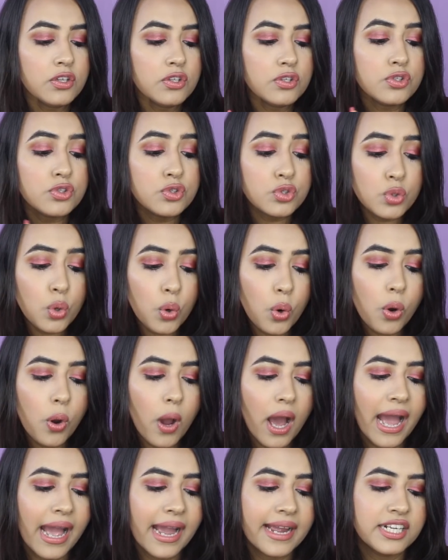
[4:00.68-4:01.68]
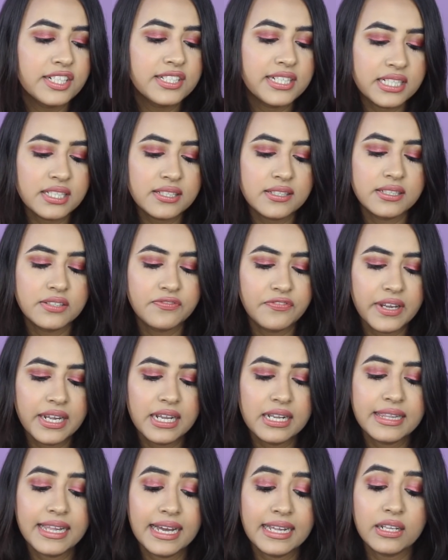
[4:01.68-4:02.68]
So I just
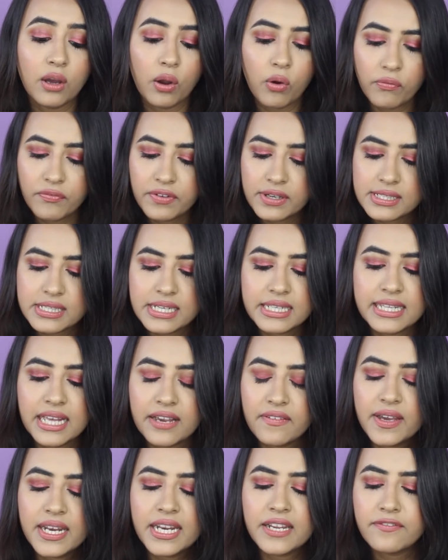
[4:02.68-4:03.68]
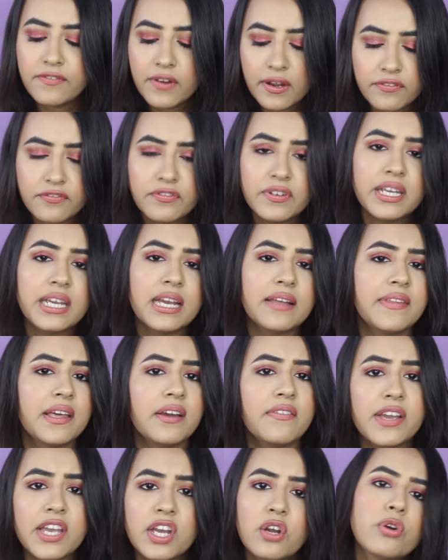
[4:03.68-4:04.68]
feel that obviously they're very fluffy and
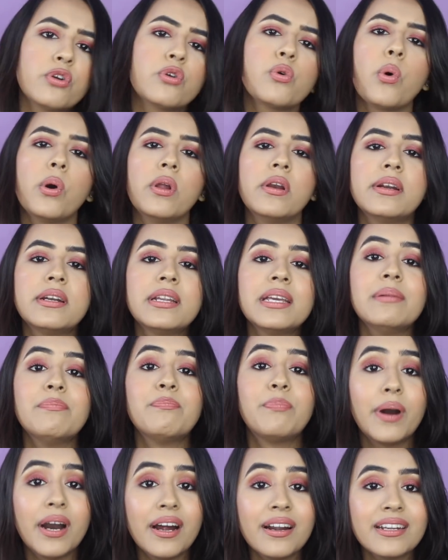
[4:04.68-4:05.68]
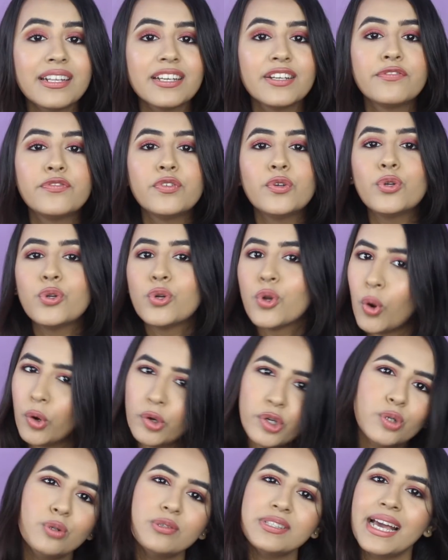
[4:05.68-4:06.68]
they're very good quality, but if you do
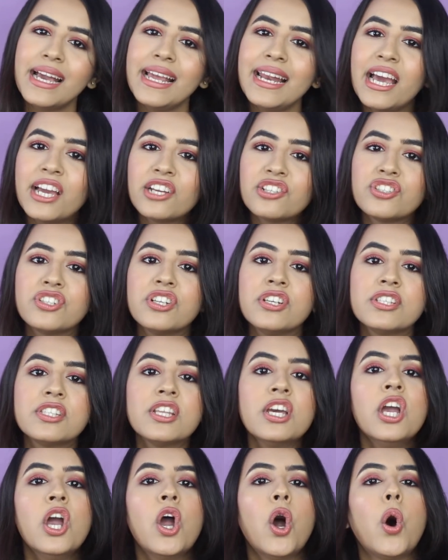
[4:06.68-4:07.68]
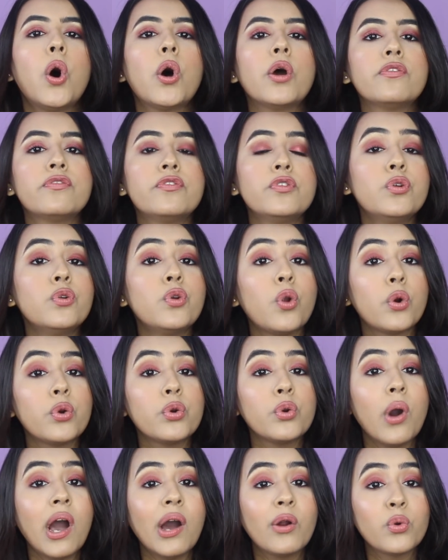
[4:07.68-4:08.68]
not use eyelashes or if you do not
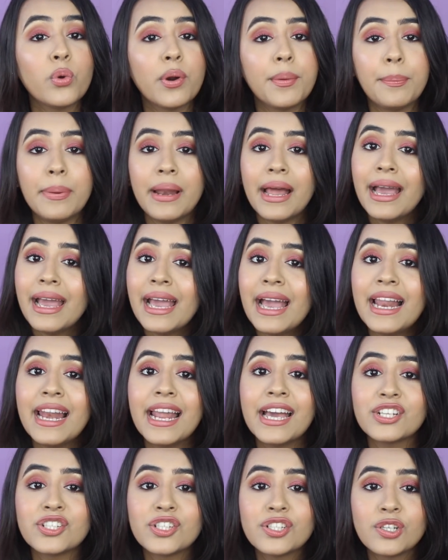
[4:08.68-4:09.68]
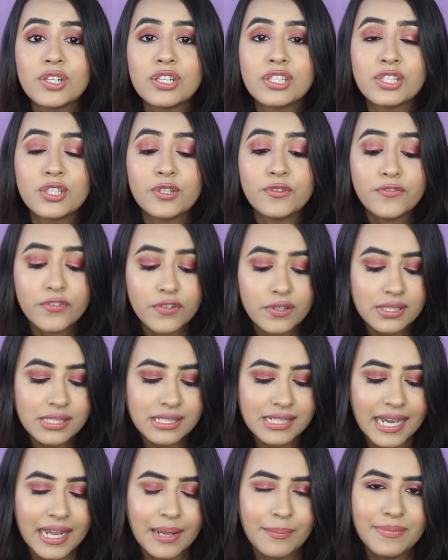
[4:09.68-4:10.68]
know how to apply eyelashes or it's your
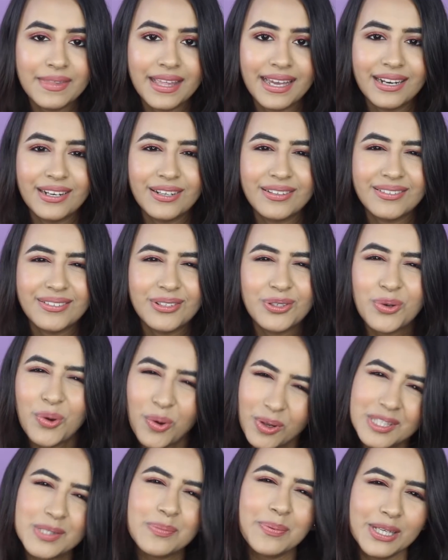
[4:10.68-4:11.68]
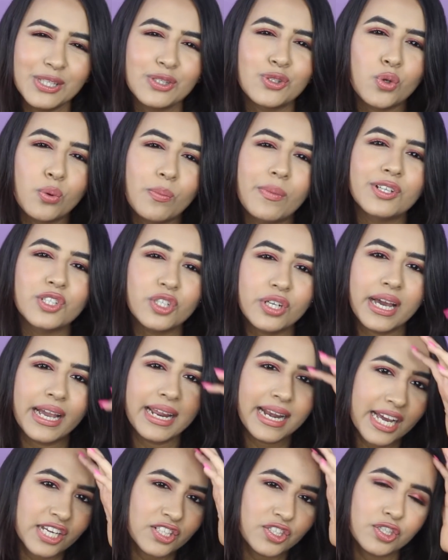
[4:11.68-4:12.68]
first time, then do not spend so much on
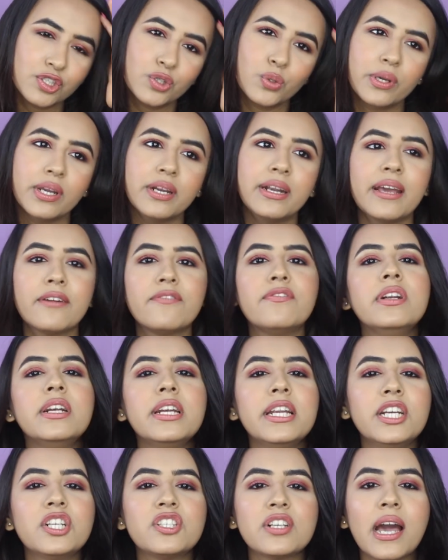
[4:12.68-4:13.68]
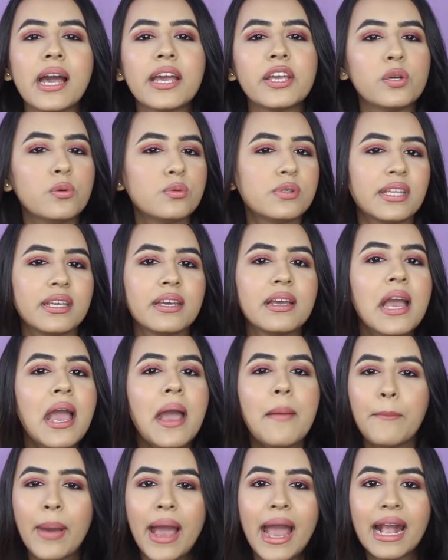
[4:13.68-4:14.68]
eyelashes. You can definitely try using
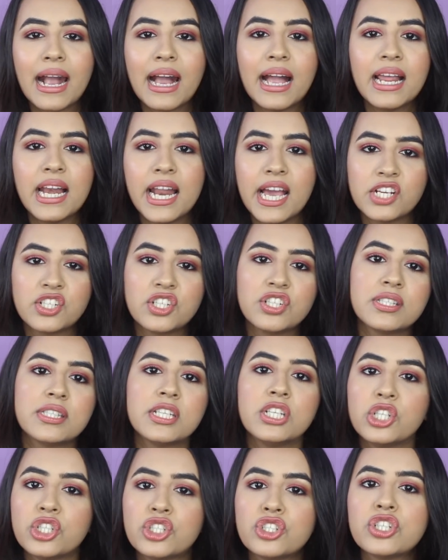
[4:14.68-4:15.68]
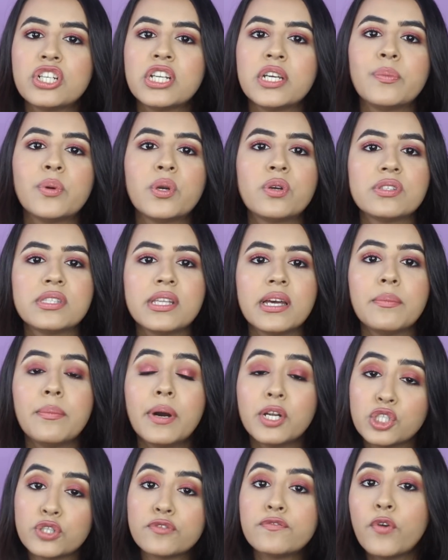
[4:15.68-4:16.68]
pack eyelashes initially because they are
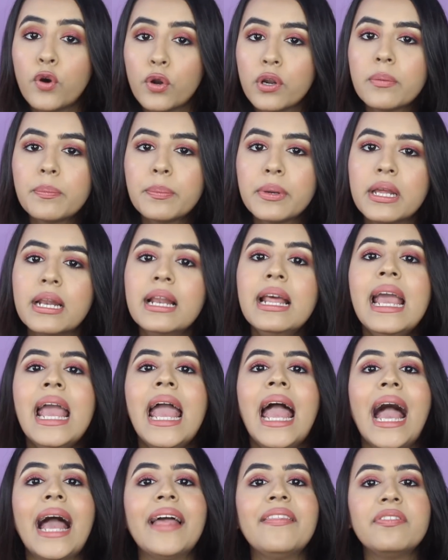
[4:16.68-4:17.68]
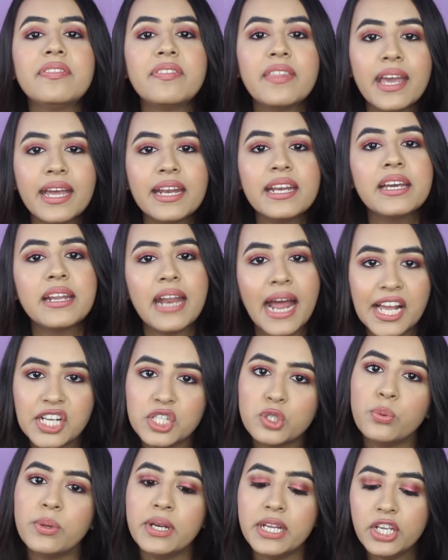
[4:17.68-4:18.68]
much affordable, and then
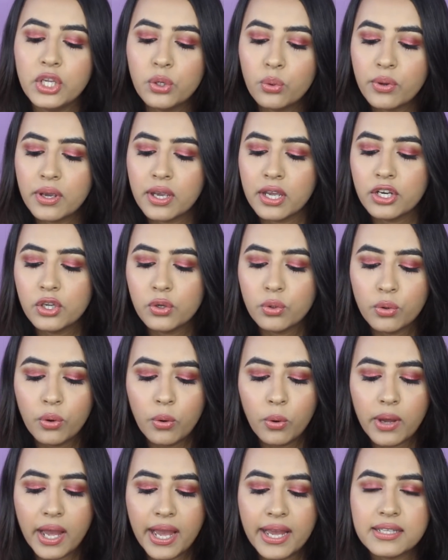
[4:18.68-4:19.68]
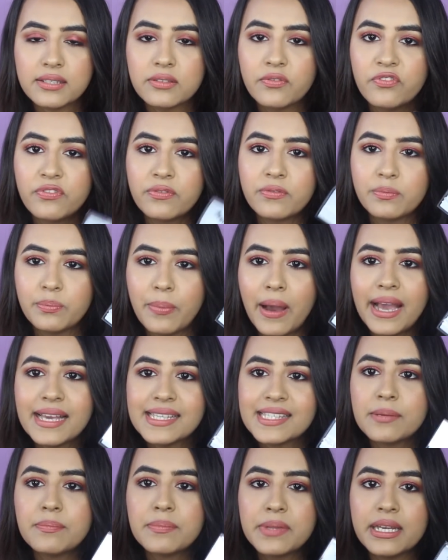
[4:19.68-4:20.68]
gradually you can buy
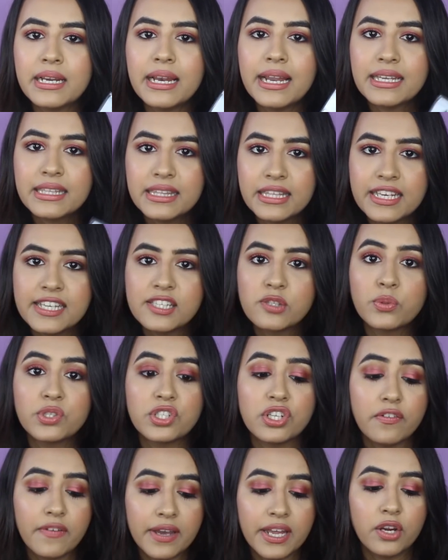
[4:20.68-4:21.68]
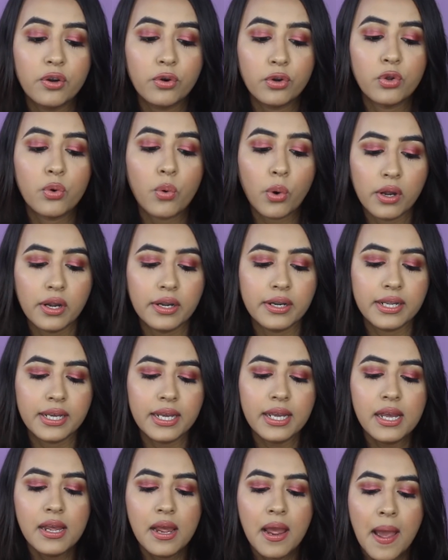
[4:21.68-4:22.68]
something like these which are very good
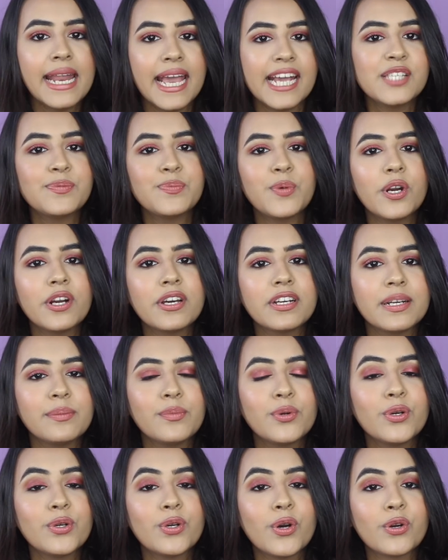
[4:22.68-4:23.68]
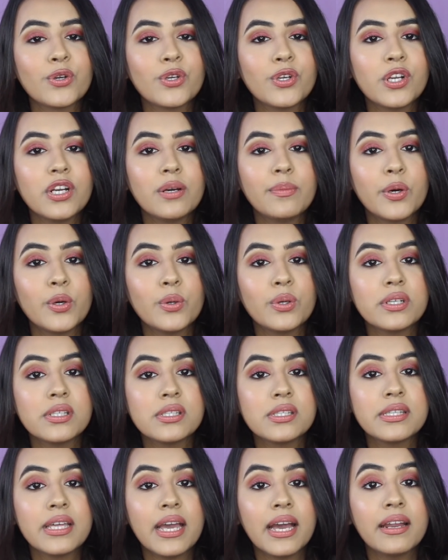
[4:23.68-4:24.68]
quality. Next product I'm going to talk to you all about
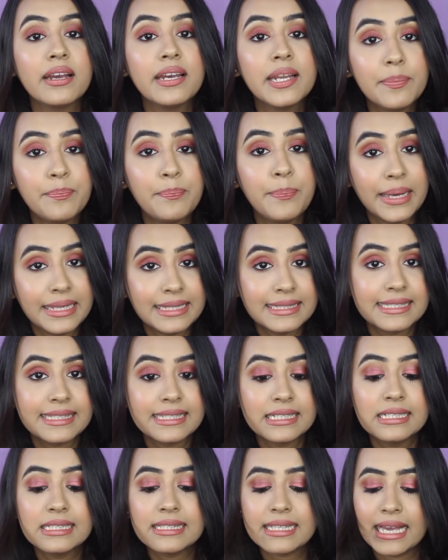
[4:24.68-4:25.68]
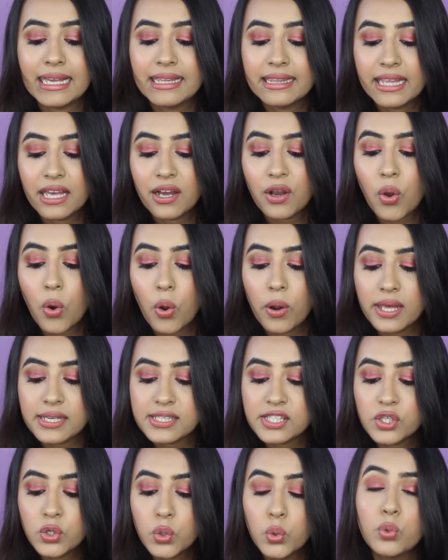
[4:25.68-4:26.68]
is their lip pencils, and they are called
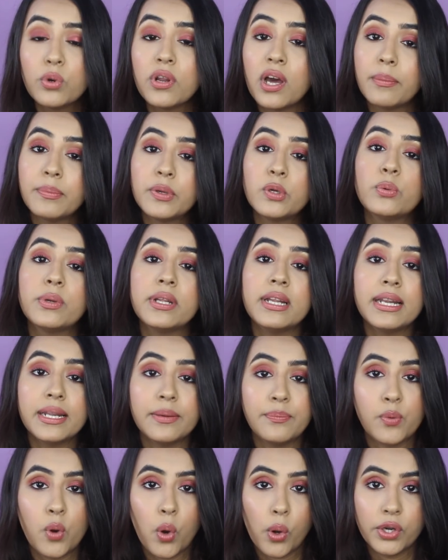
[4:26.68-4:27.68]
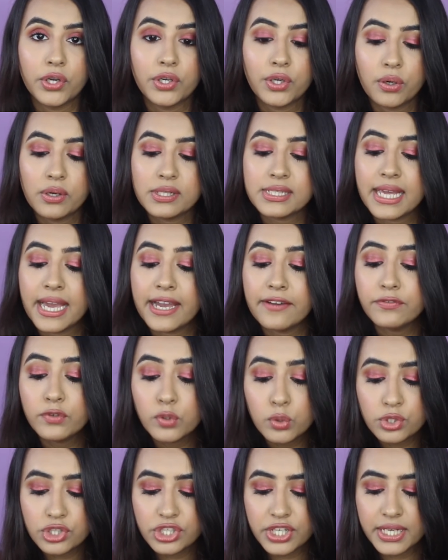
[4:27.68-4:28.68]
as the Huda Beauty lip contours. I have
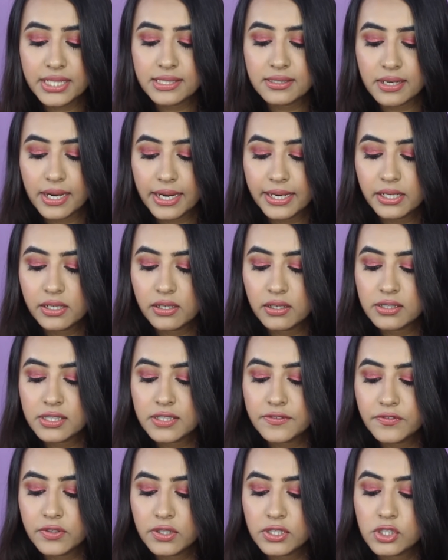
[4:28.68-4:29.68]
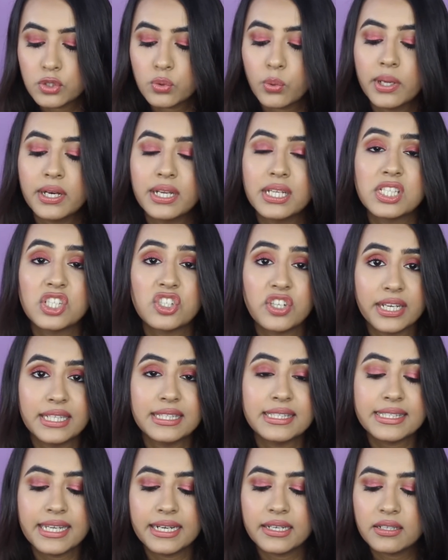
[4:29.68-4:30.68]
two shades right here. The first one is
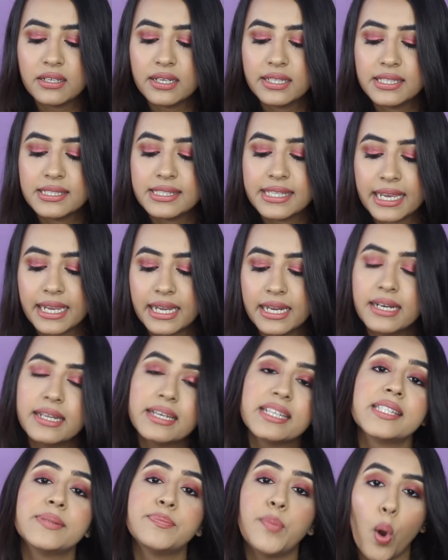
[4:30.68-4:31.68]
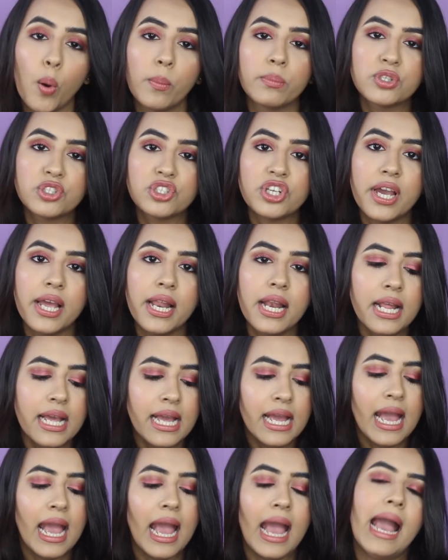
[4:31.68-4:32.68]
Trendsetter and the second is Bombshell,
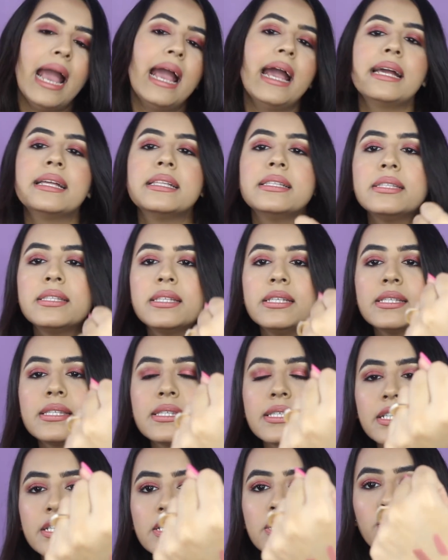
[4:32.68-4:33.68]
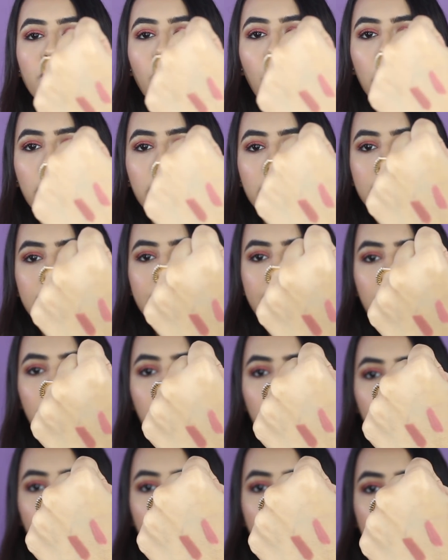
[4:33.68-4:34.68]
and this is what they
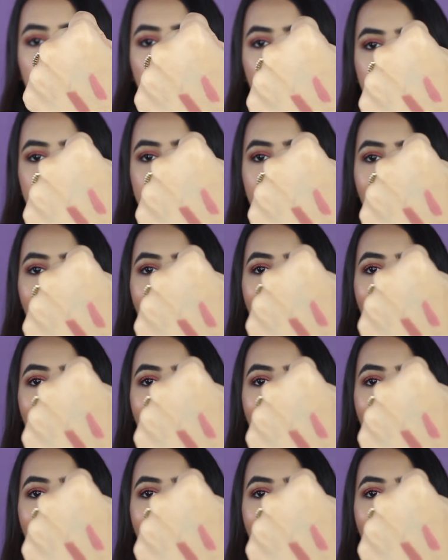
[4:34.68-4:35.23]
look like.